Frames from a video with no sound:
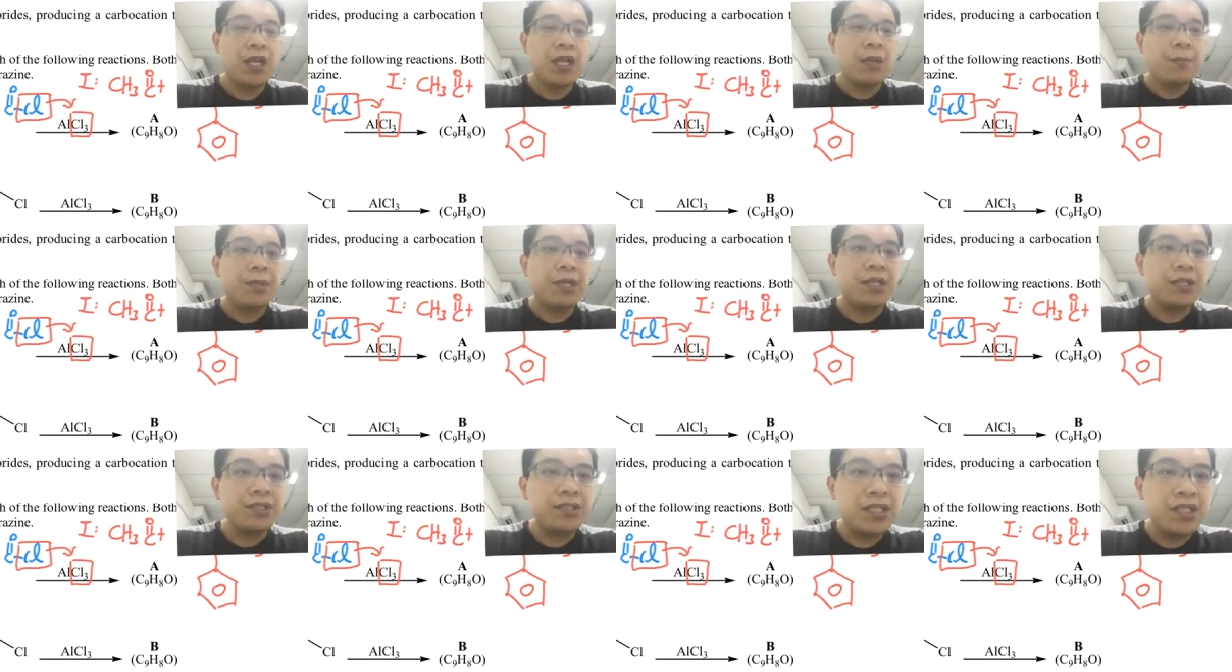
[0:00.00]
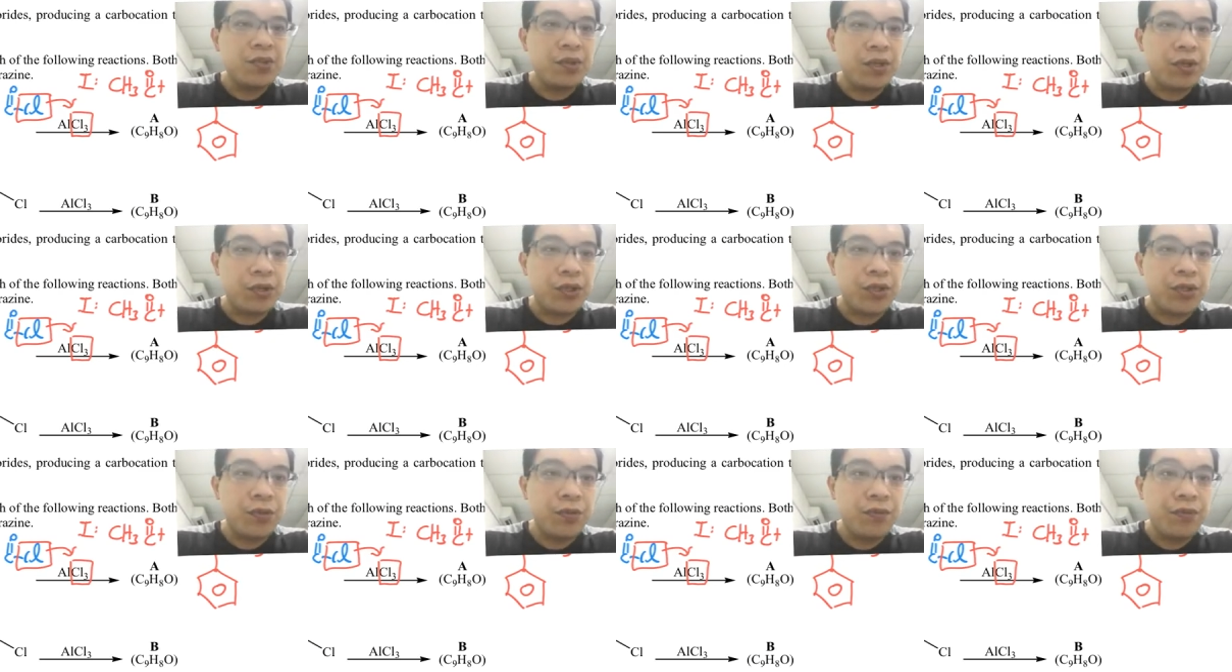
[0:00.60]
Because this one got
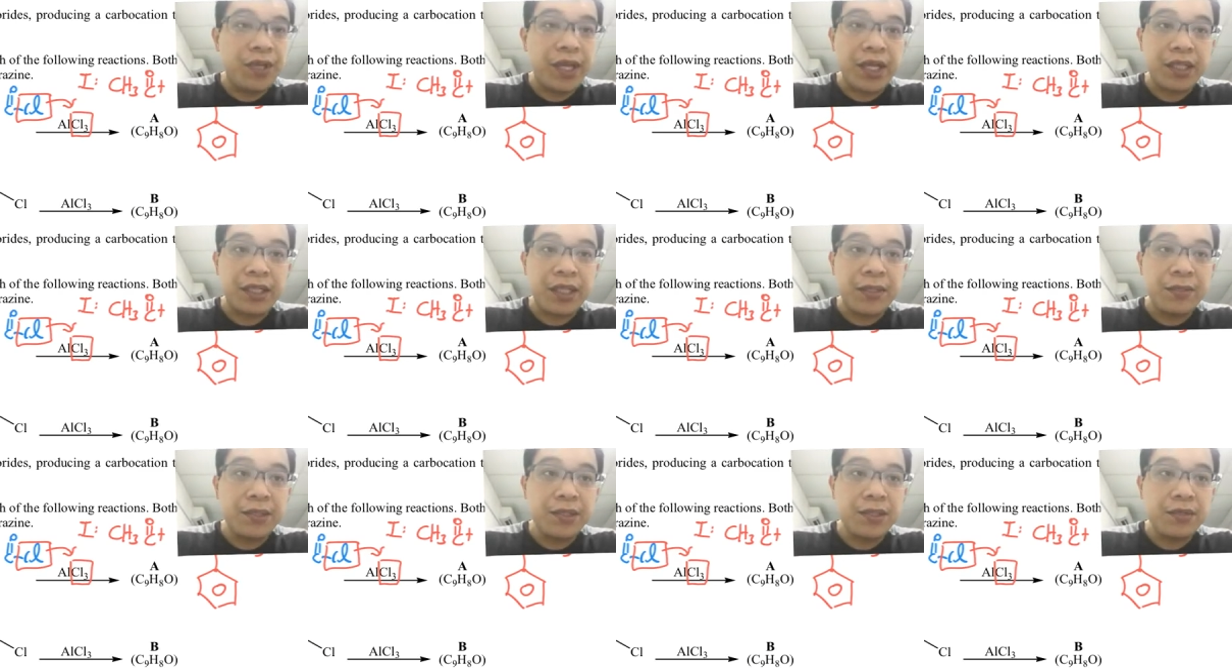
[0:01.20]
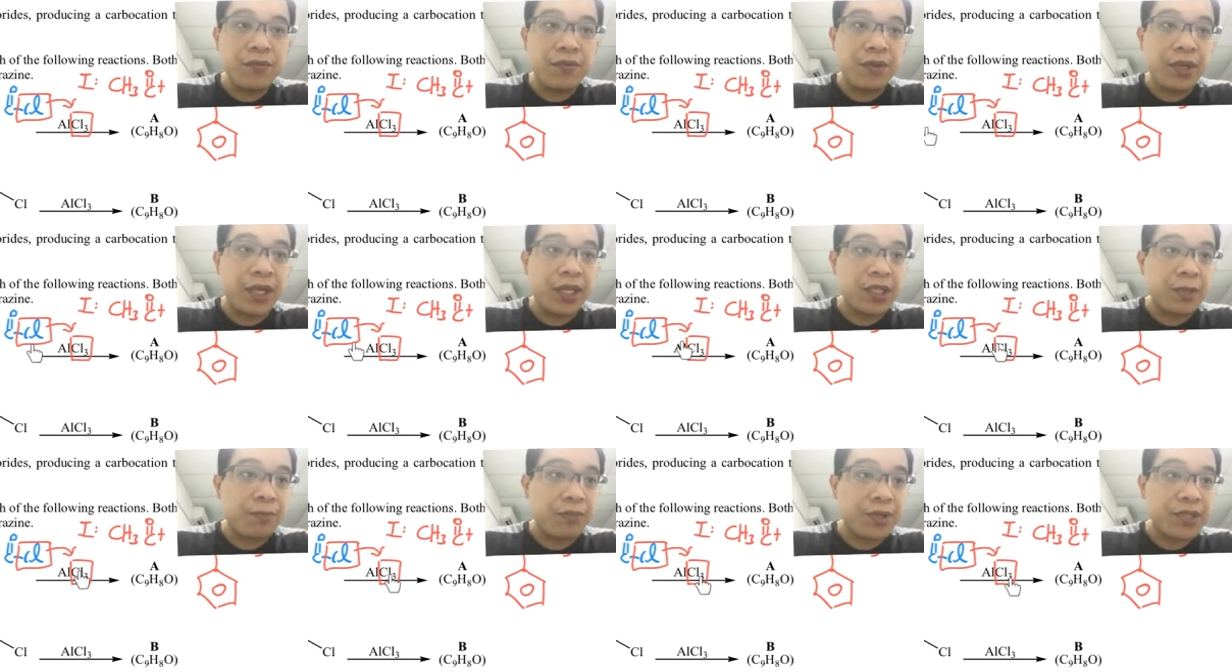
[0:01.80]
two reactants react
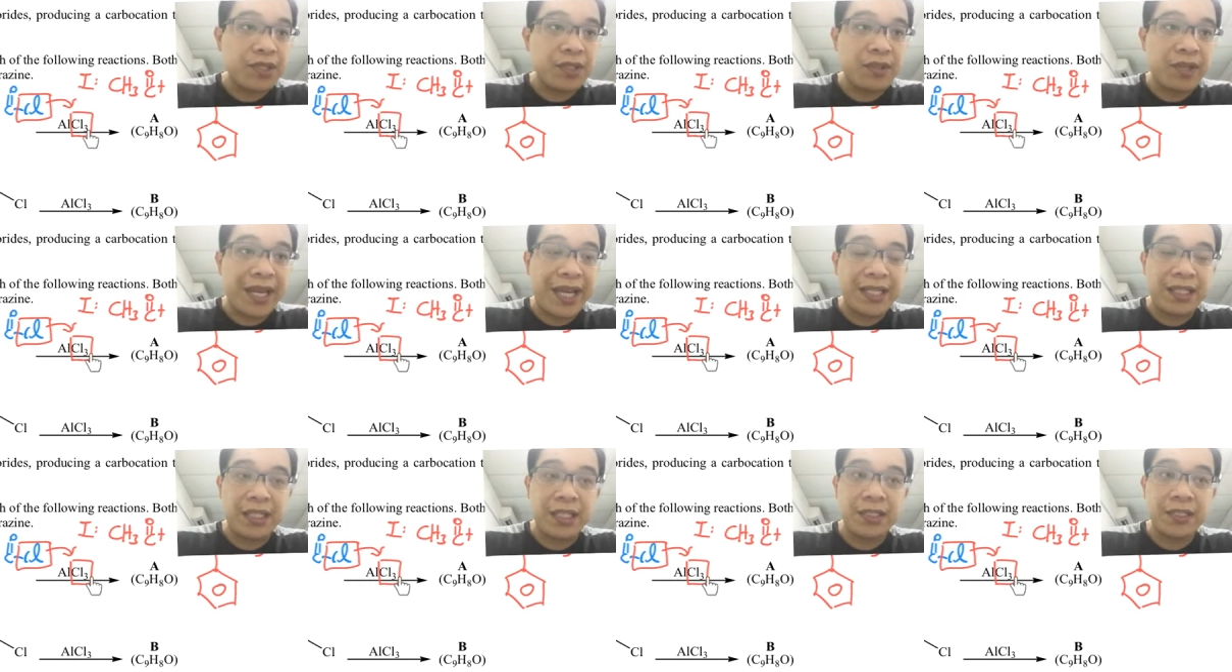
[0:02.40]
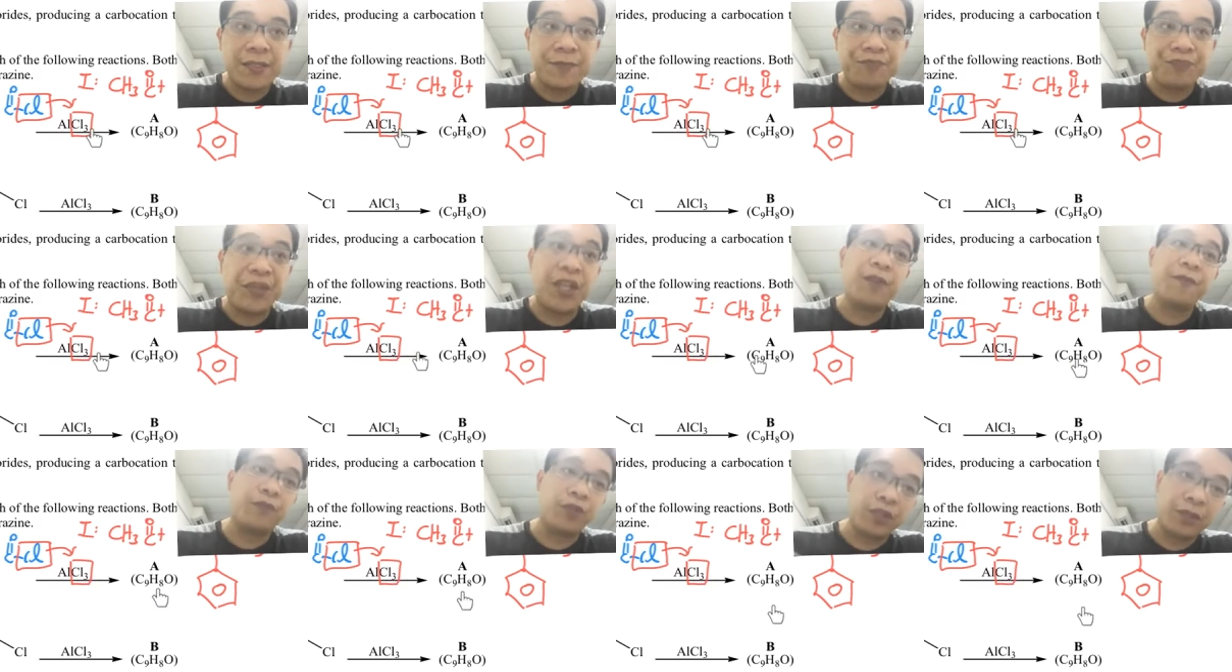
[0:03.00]
in the presence of catalyst,
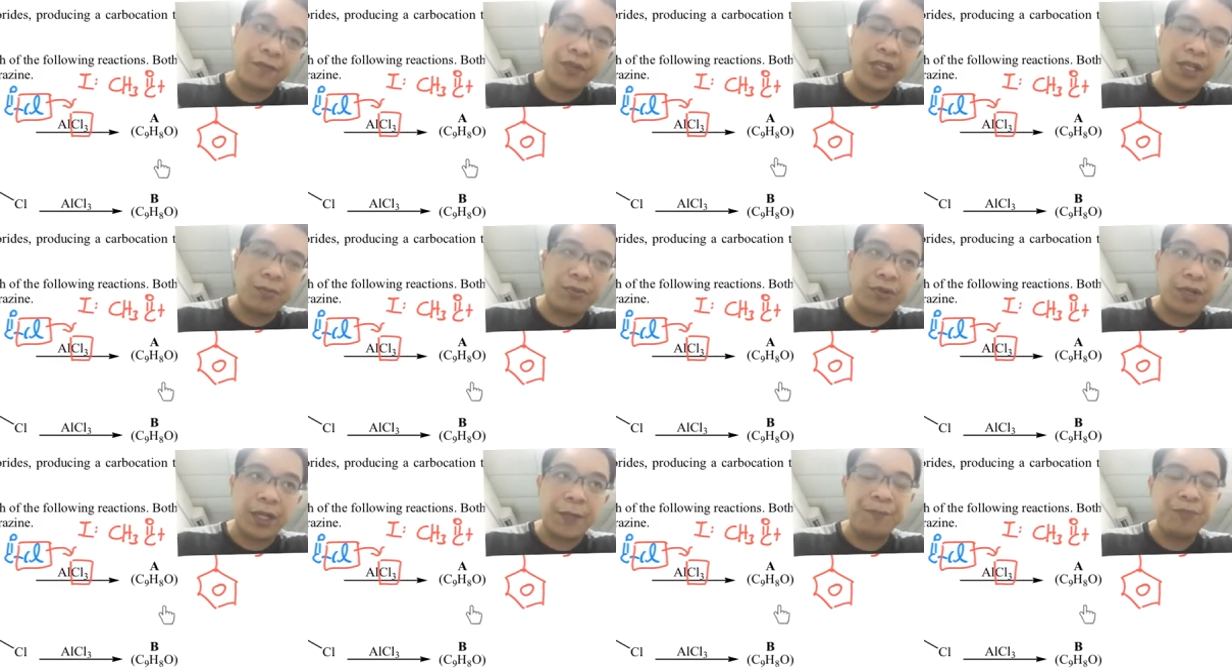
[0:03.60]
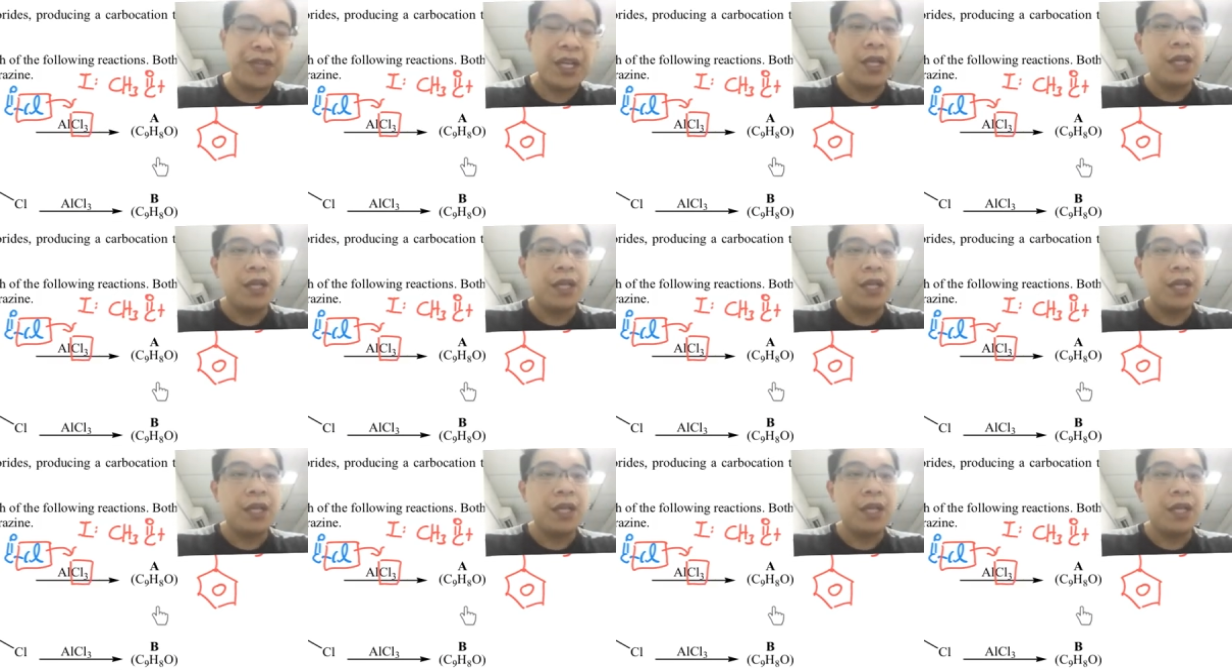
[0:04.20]
then you form the final product.